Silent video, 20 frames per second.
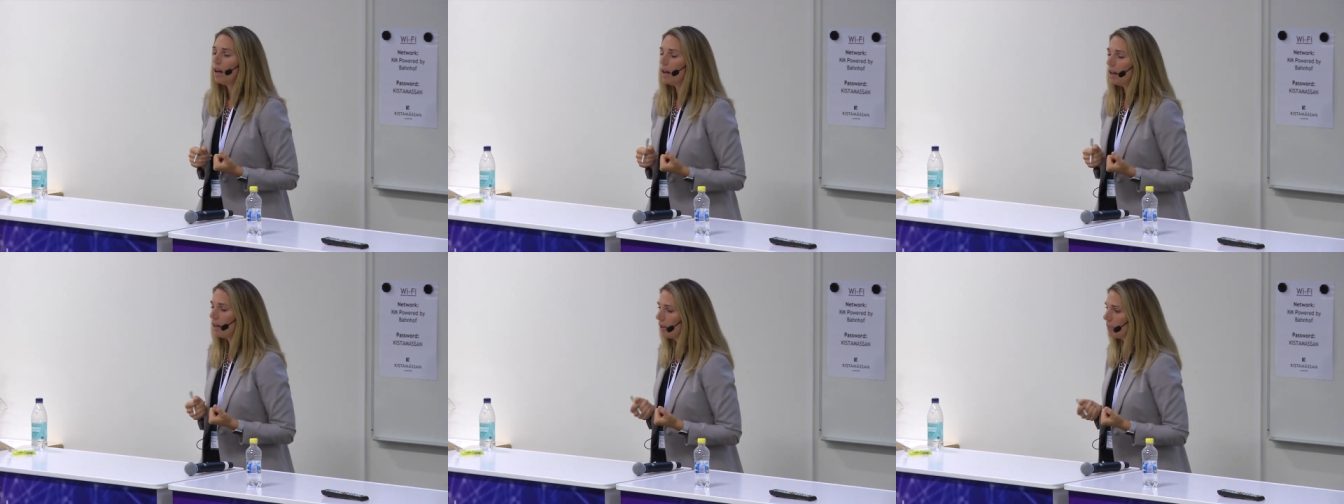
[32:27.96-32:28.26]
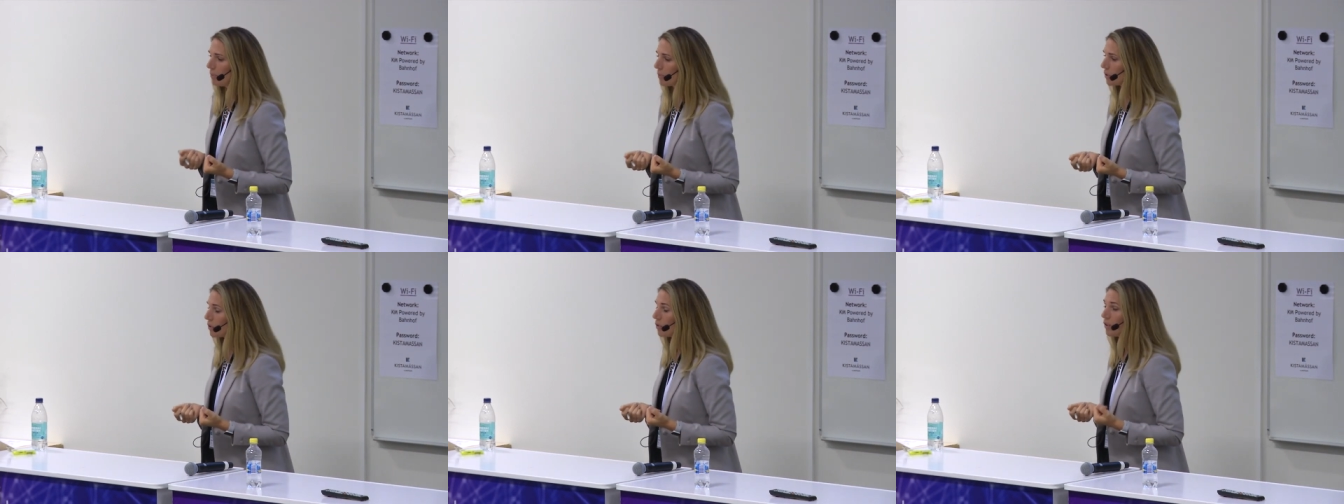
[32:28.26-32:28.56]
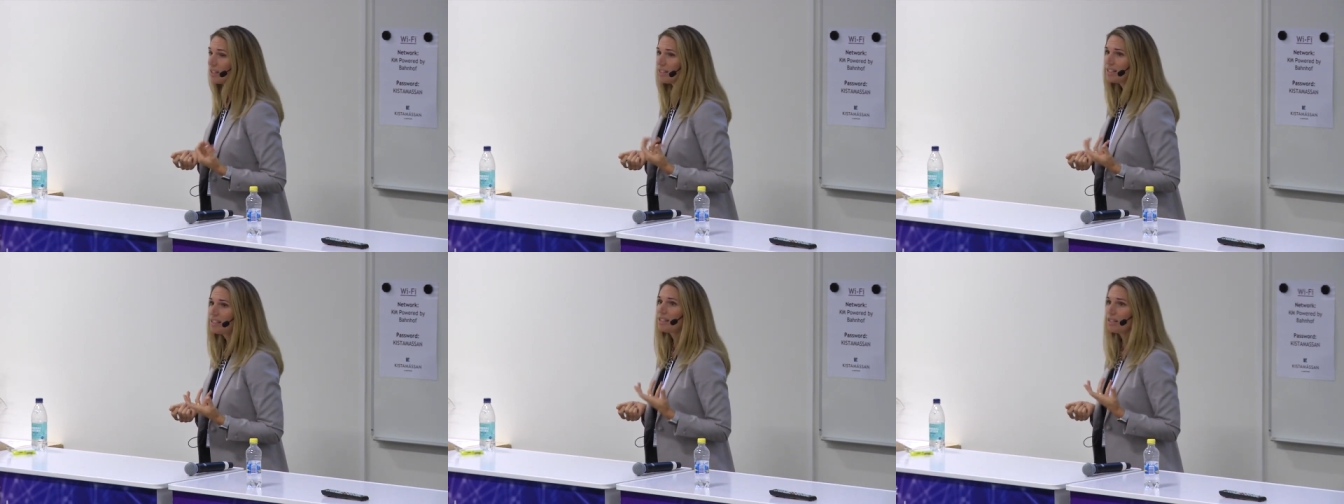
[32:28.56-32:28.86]
Um, so
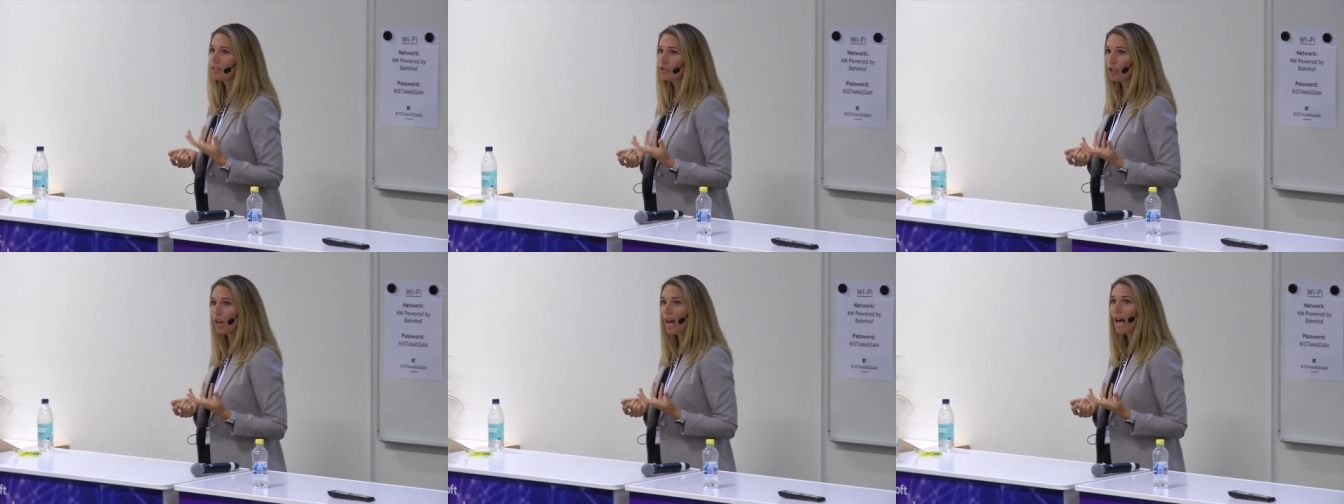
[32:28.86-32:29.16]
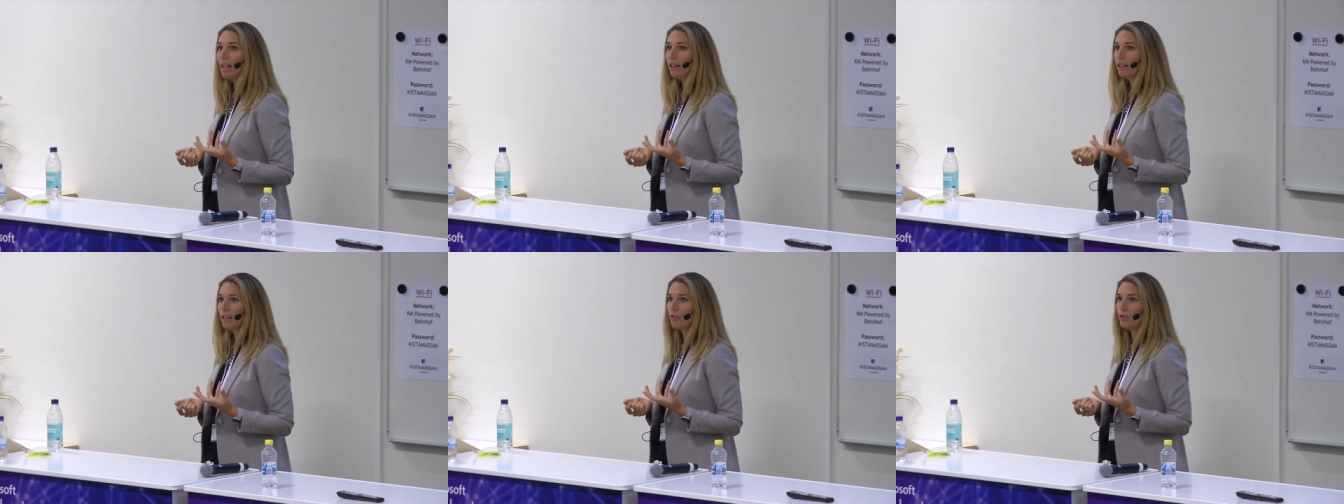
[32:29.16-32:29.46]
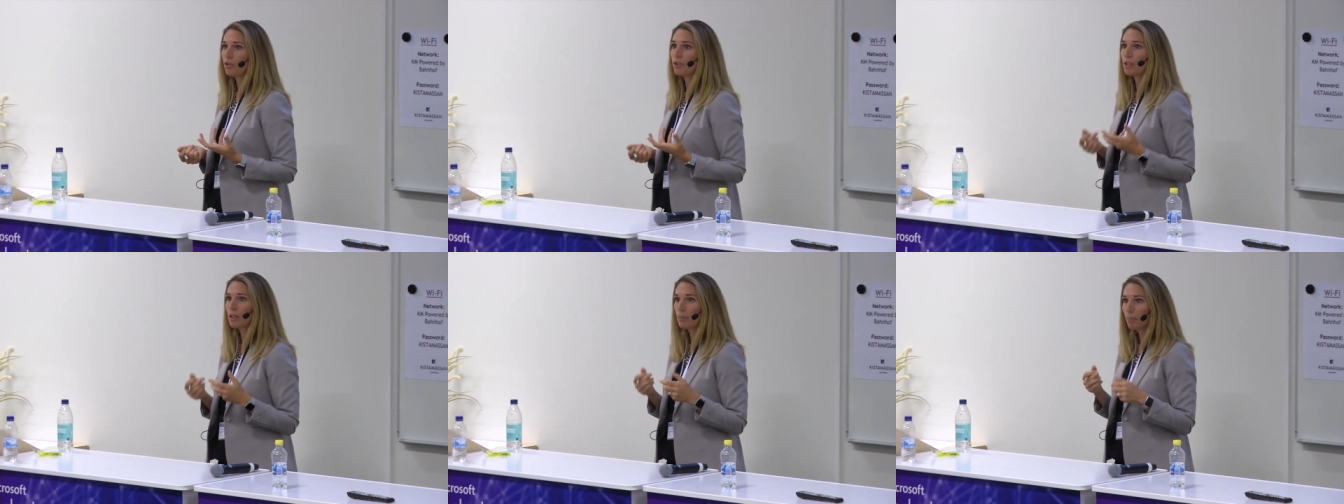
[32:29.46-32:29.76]
this is a
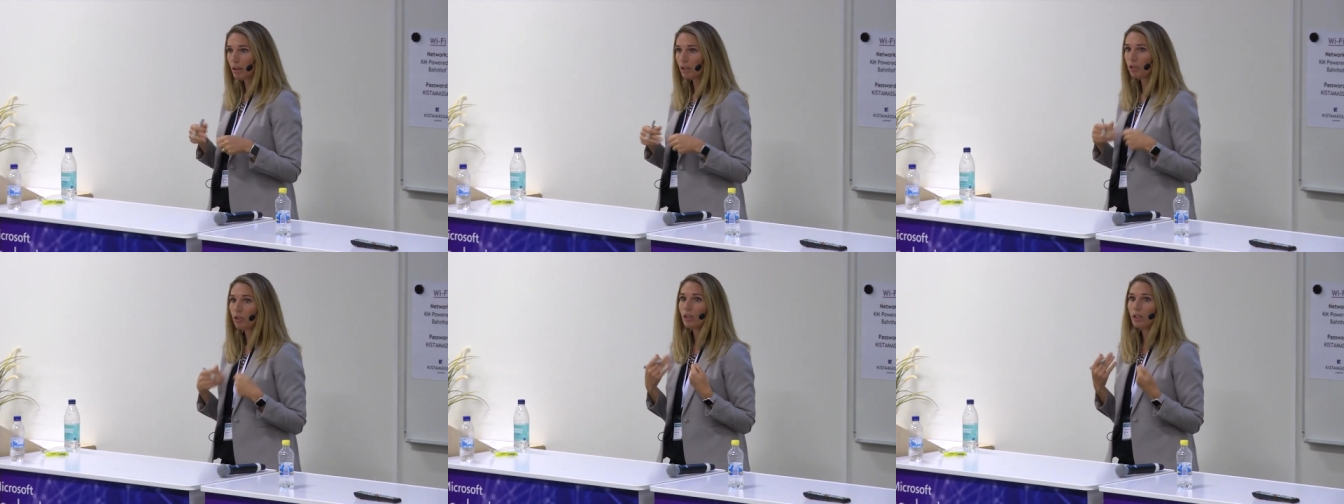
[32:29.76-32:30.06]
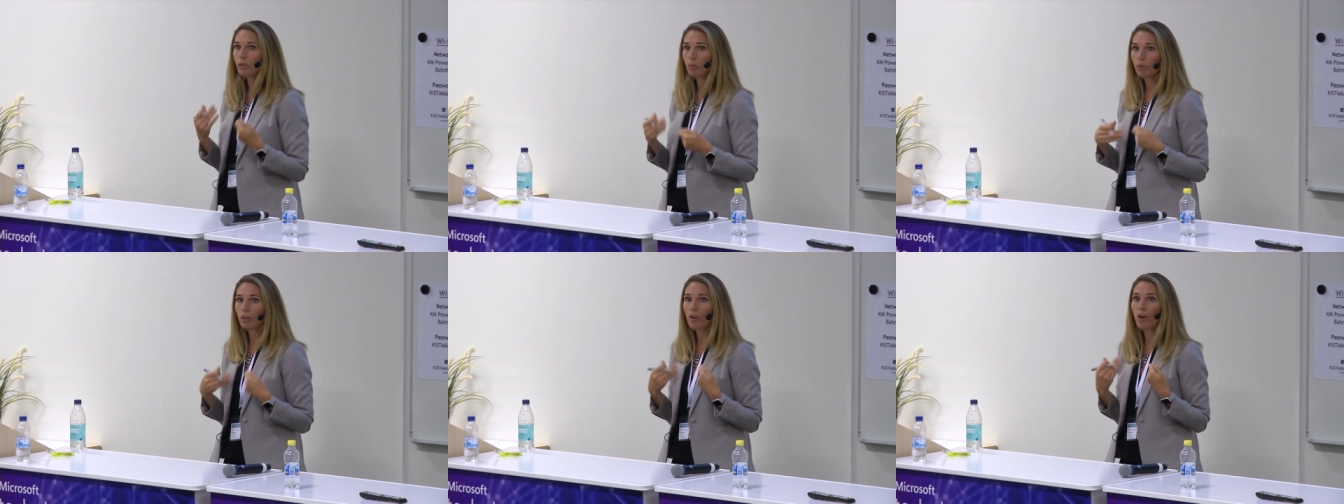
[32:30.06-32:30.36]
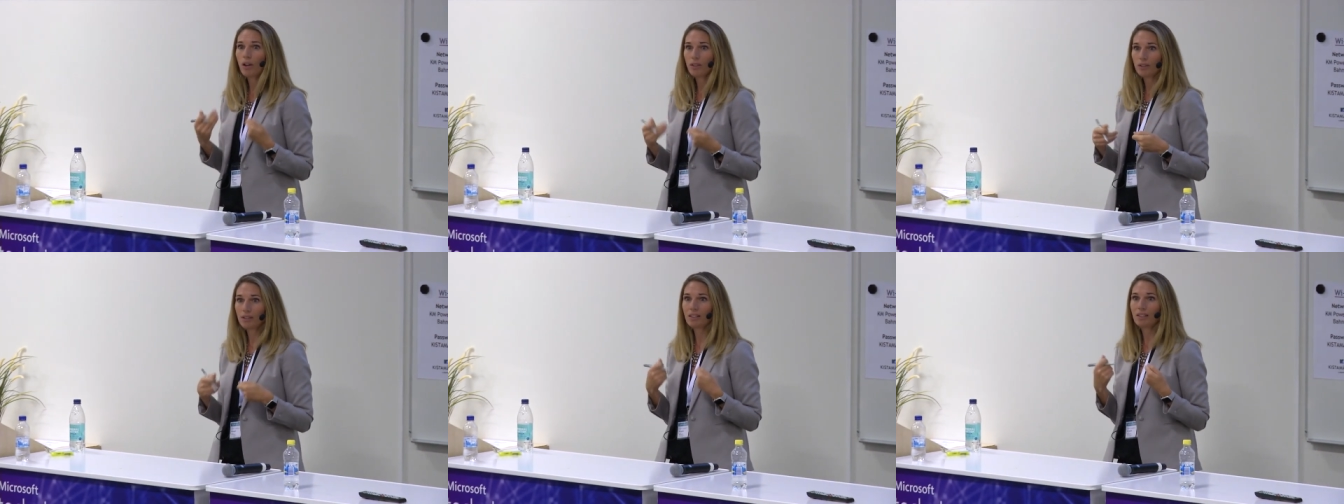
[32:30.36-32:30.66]
challenge, especially with
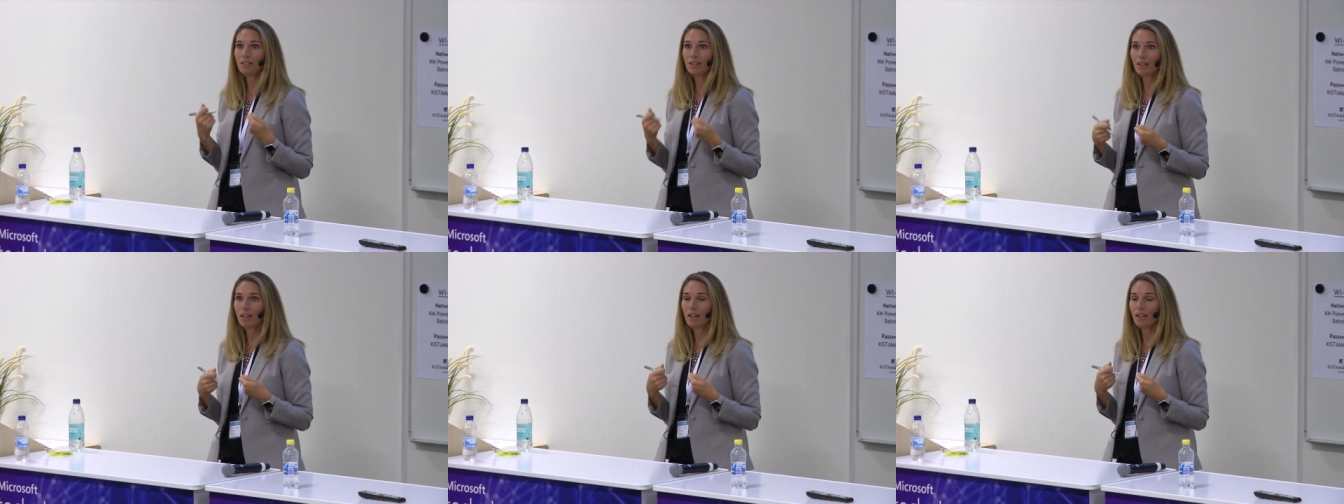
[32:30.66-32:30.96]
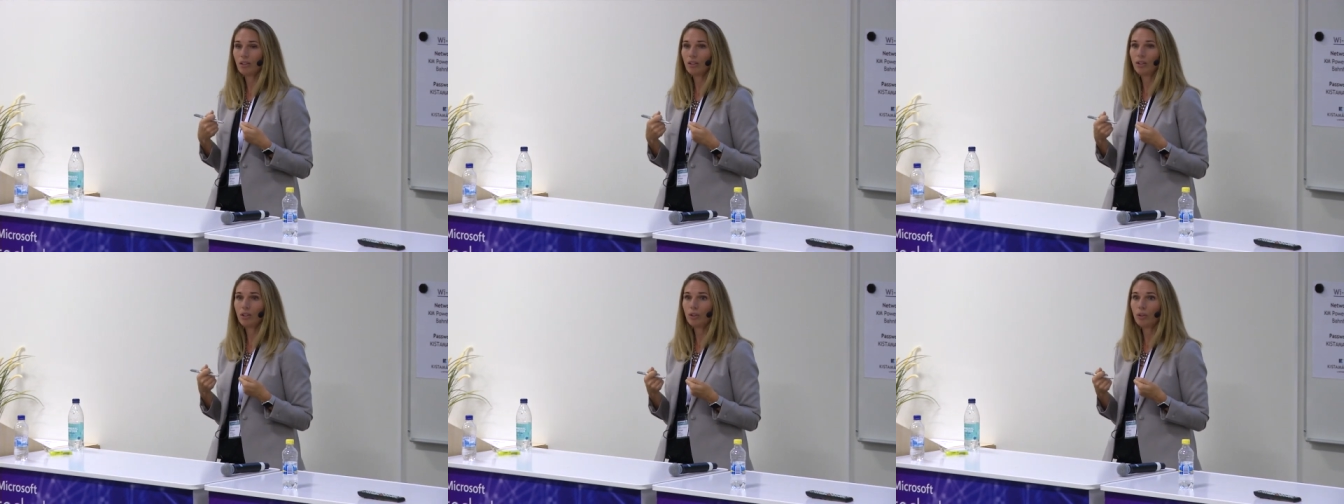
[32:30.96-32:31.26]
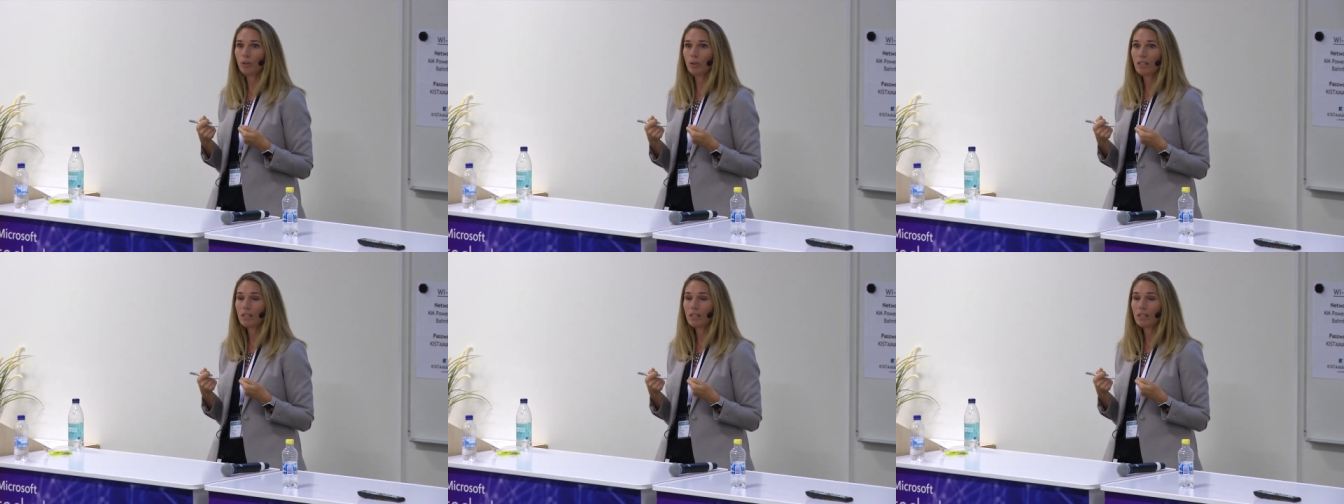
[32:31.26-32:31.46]
content that, you know,